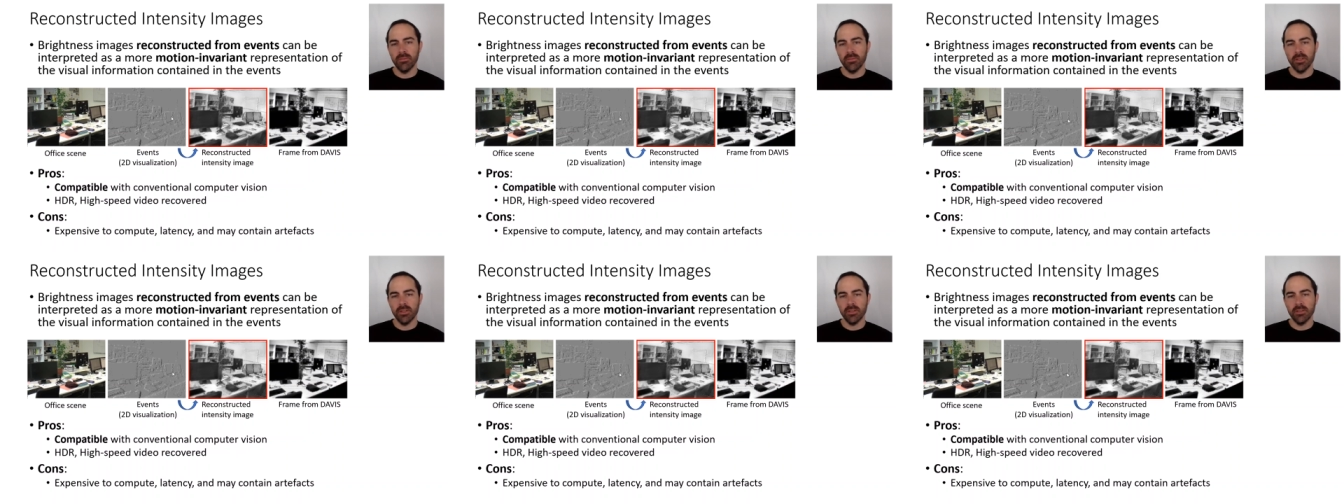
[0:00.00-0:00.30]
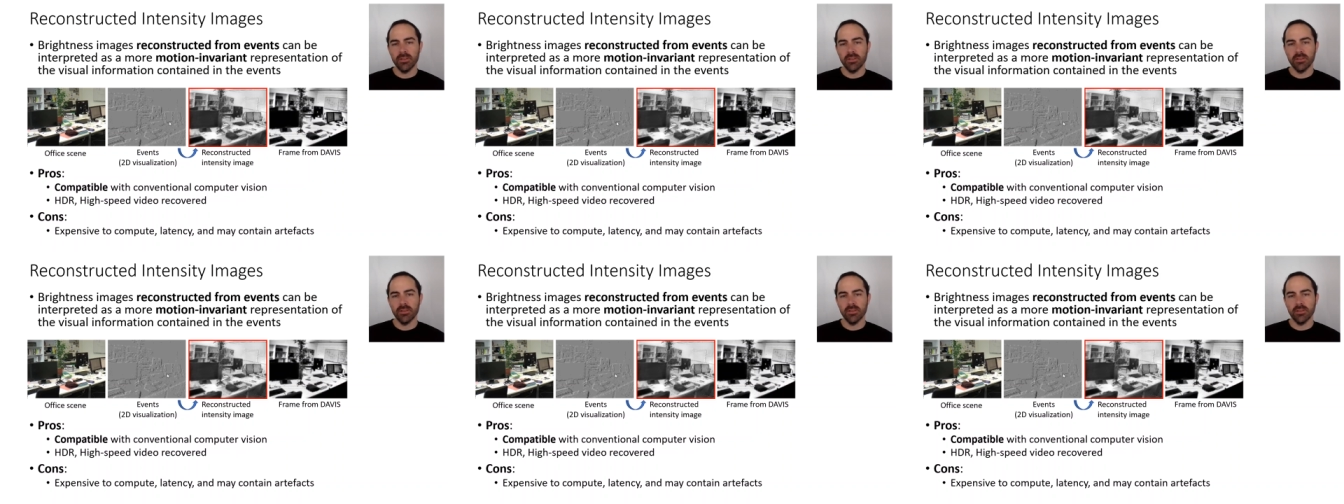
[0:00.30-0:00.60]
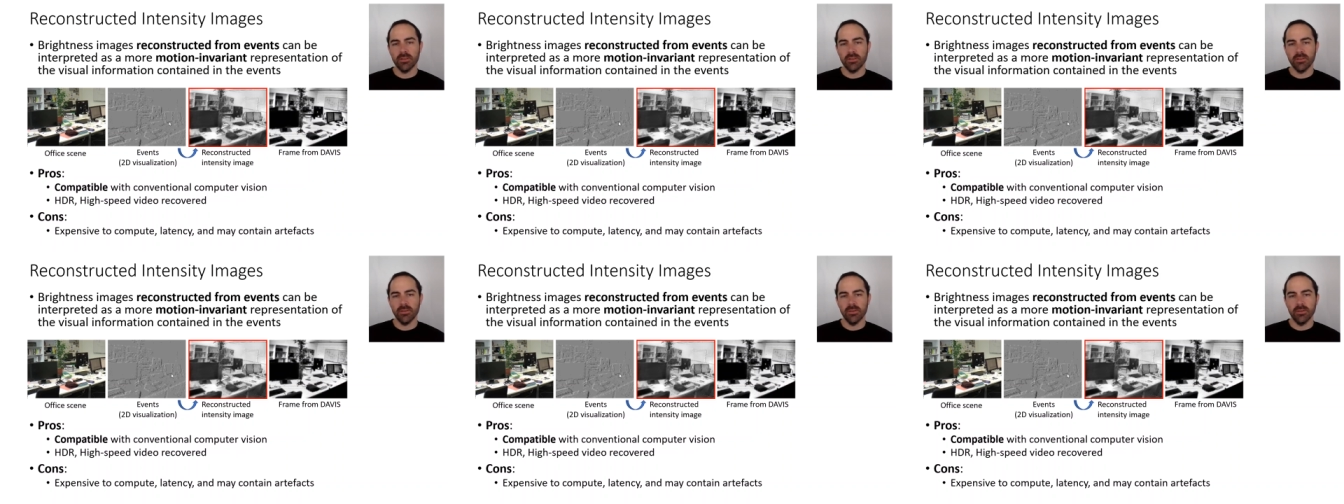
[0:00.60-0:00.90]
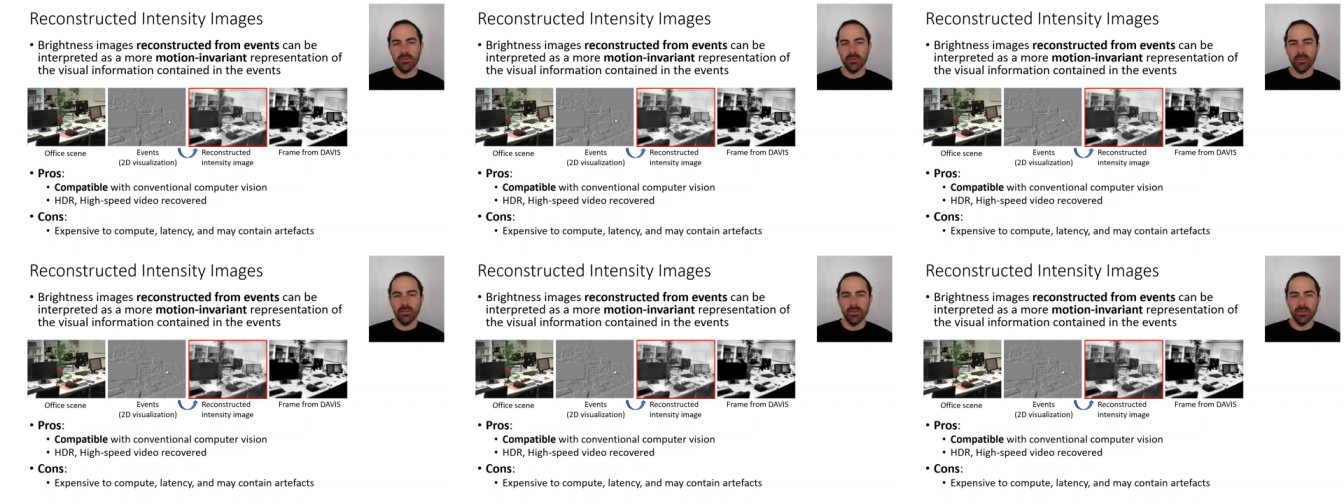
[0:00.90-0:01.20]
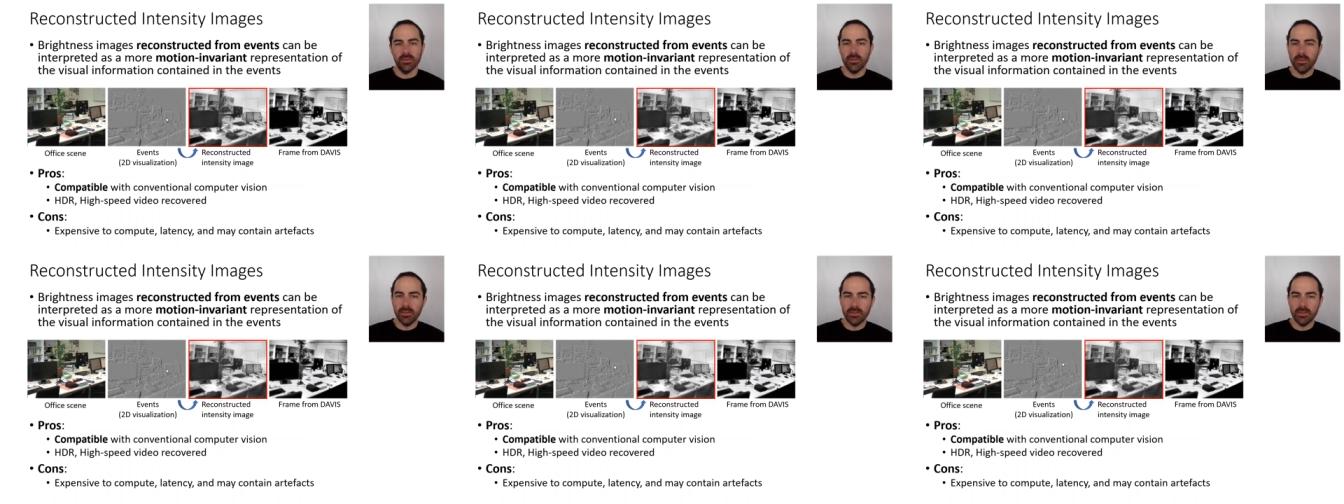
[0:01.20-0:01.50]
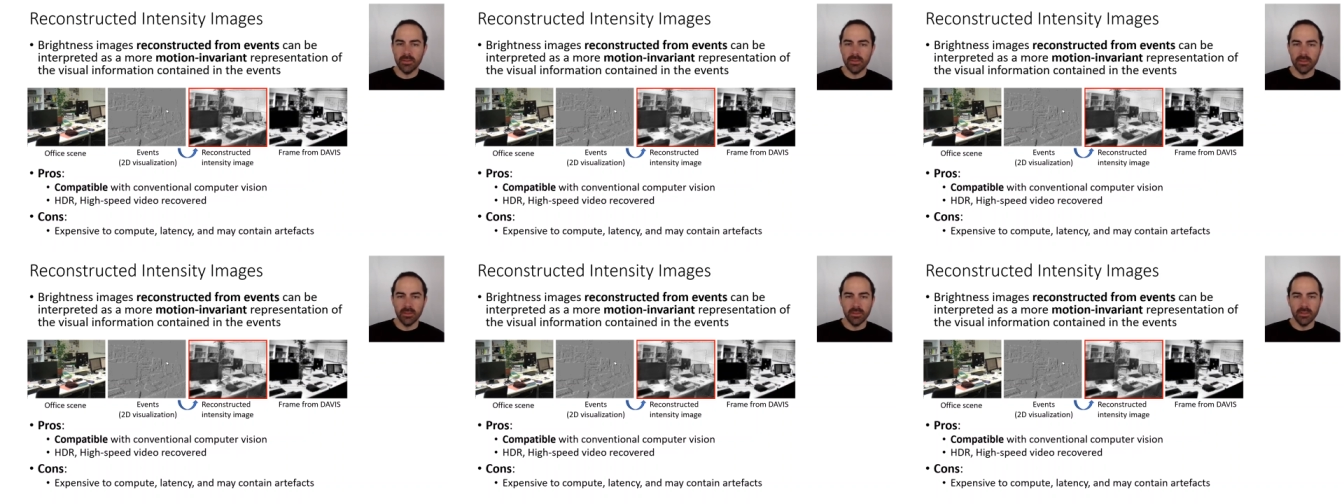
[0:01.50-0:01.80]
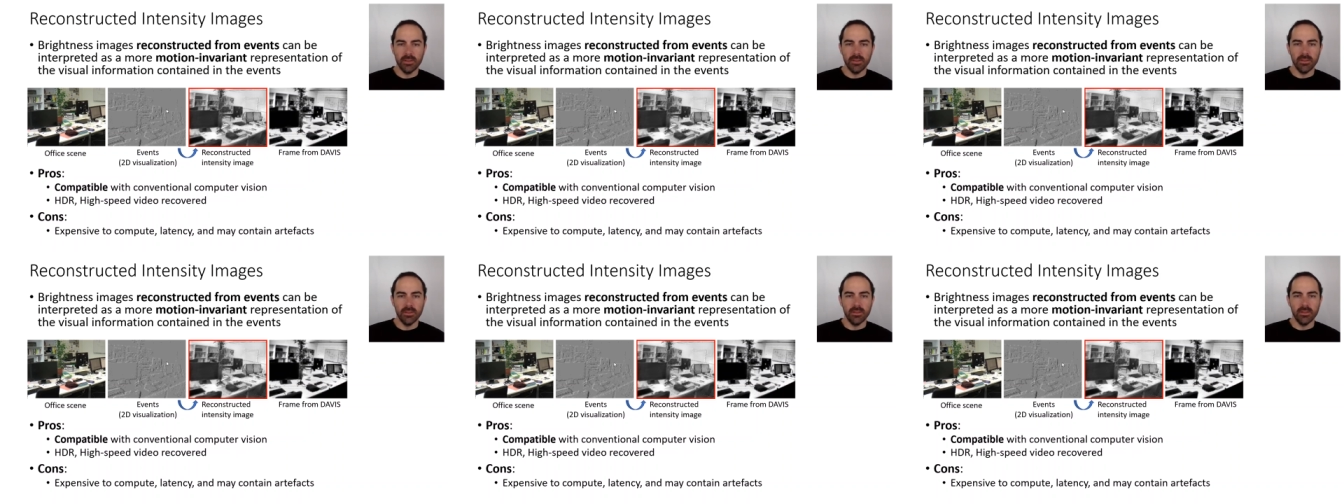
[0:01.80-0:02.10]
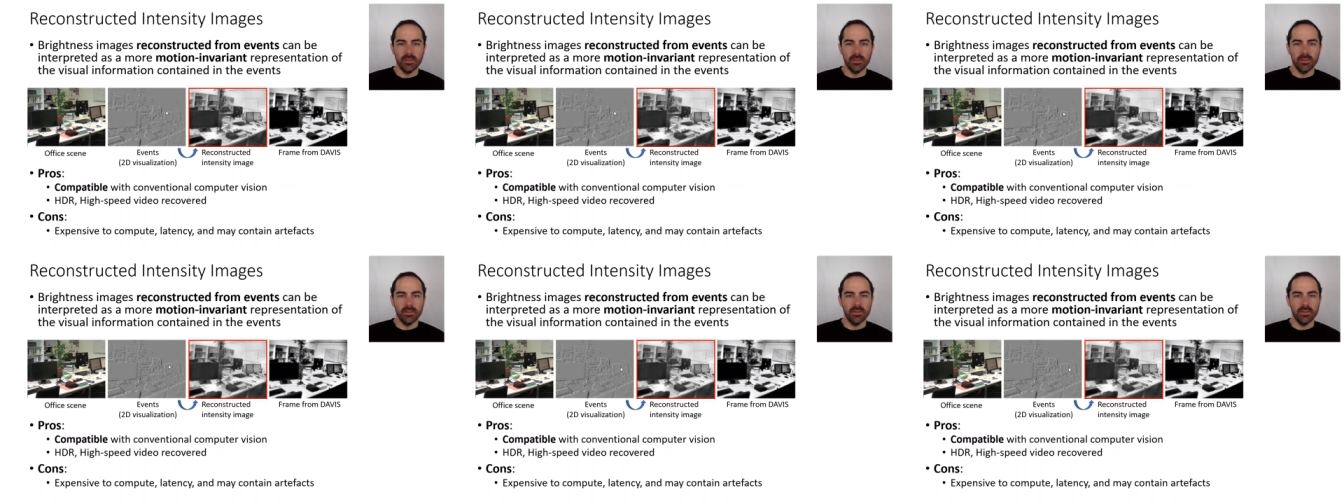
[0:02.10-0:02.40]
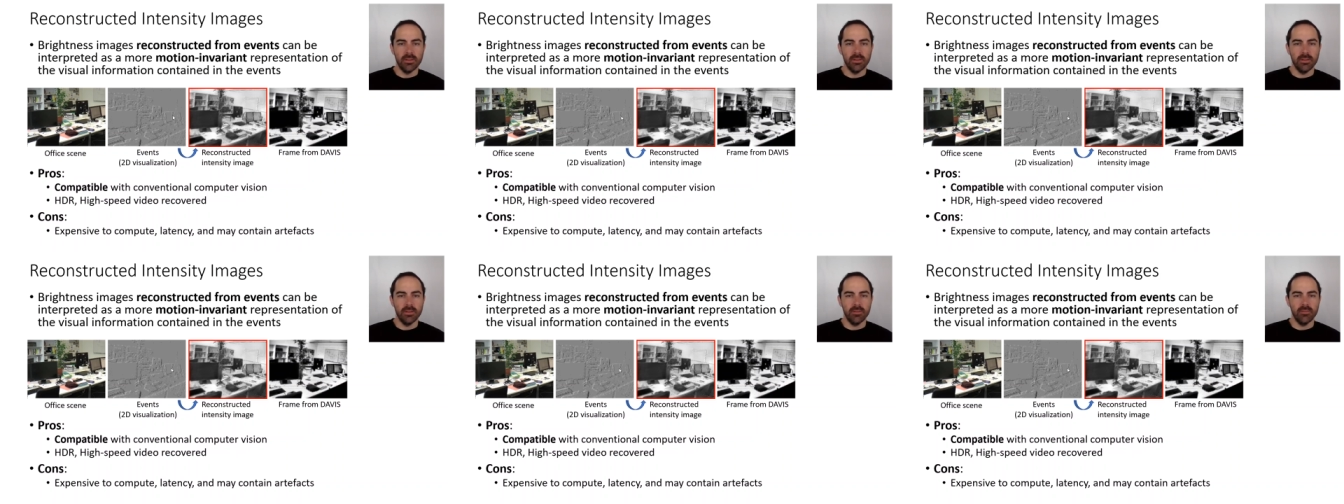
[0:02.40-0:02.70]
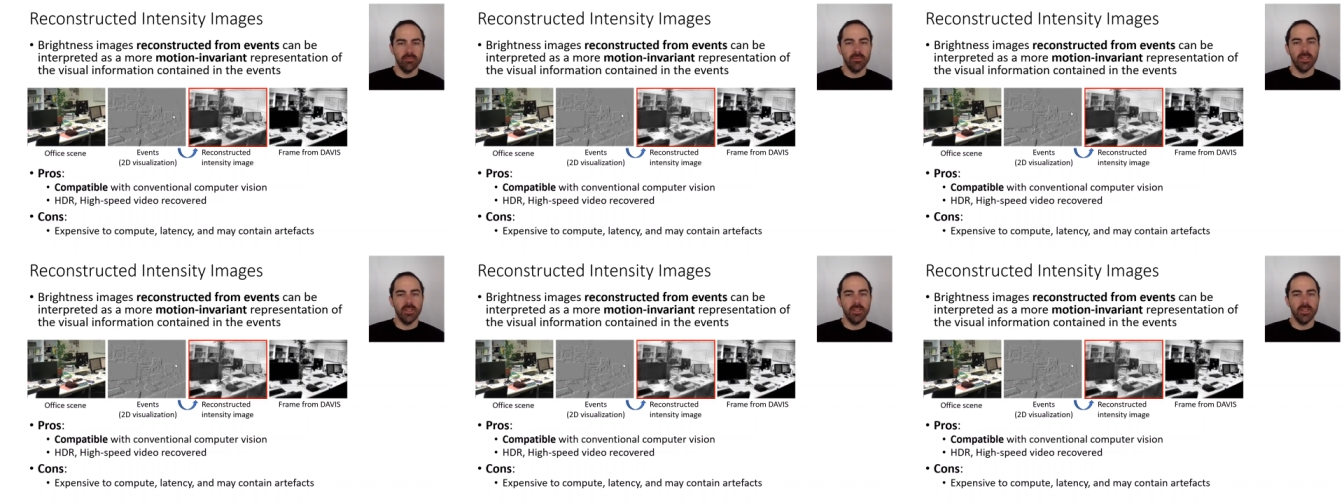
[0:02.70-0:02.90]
events or um,